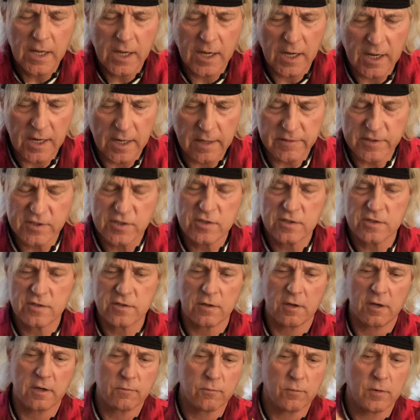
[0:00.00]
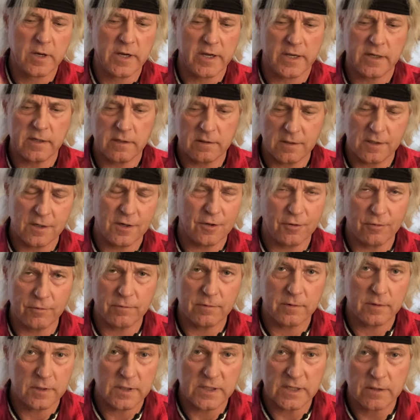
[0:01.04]
Uh, this is on why, you know,
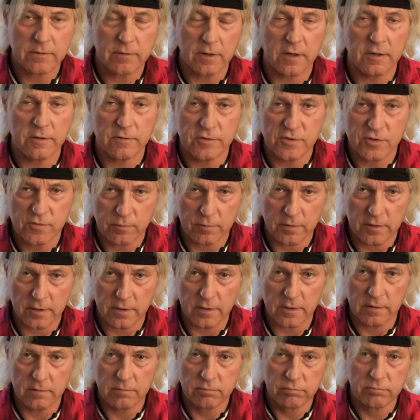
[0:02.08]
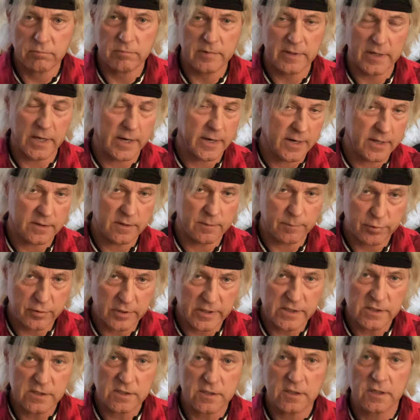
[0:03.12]
Negroes were not had the
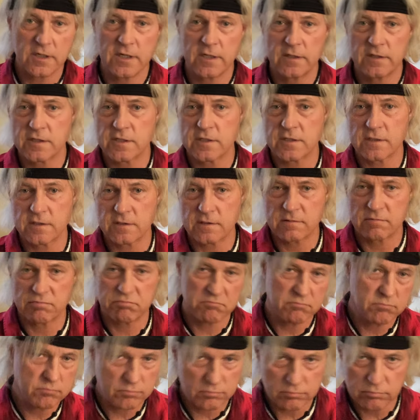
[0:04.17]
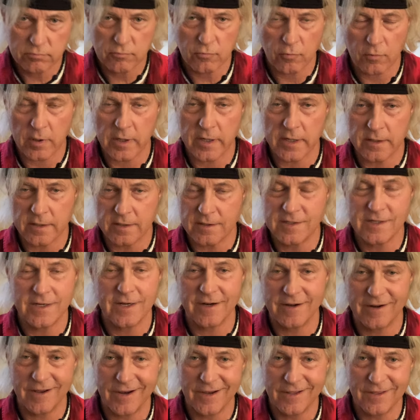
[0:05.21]
priesthood. This is why the
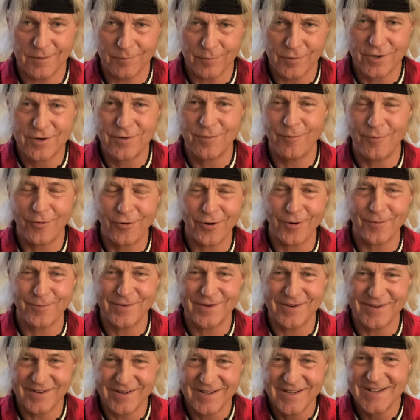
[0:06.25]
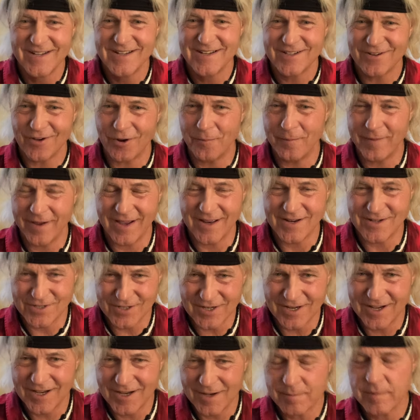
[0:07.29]
DNA in the Book of Mormon don't match
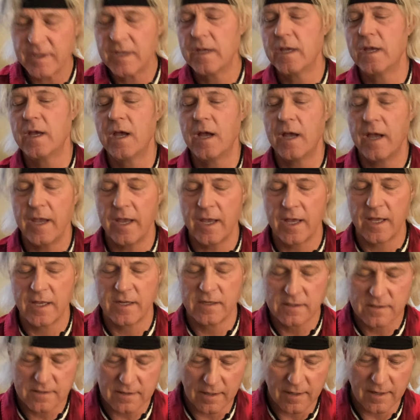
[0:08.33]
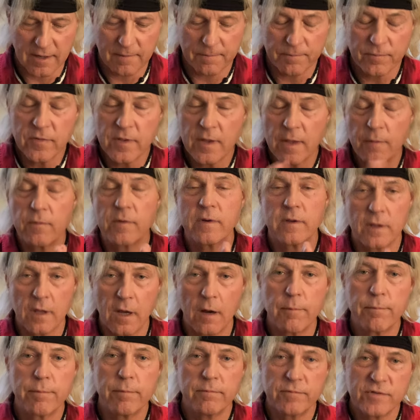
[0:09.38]
up. And uh, then we,
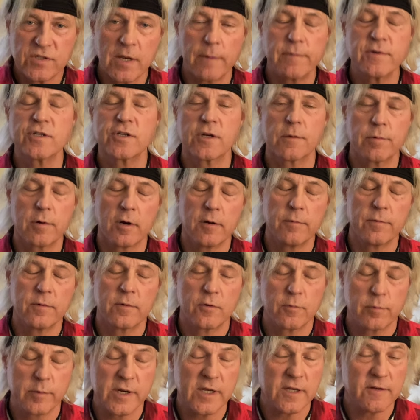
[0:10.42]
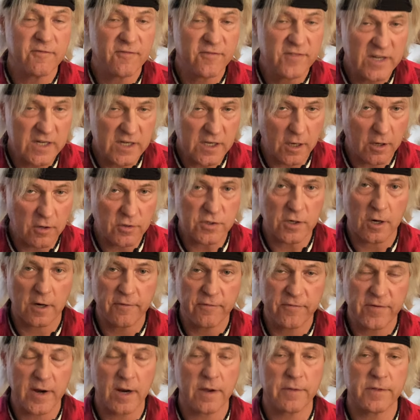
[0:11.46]
uh, subject appropriate videos are
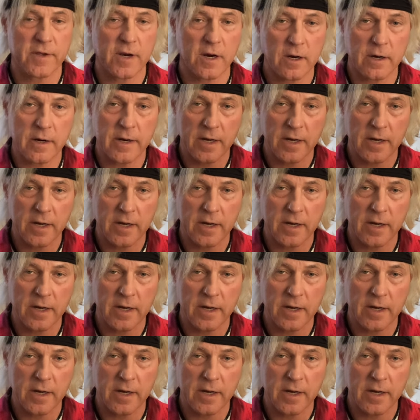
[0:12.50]
found there.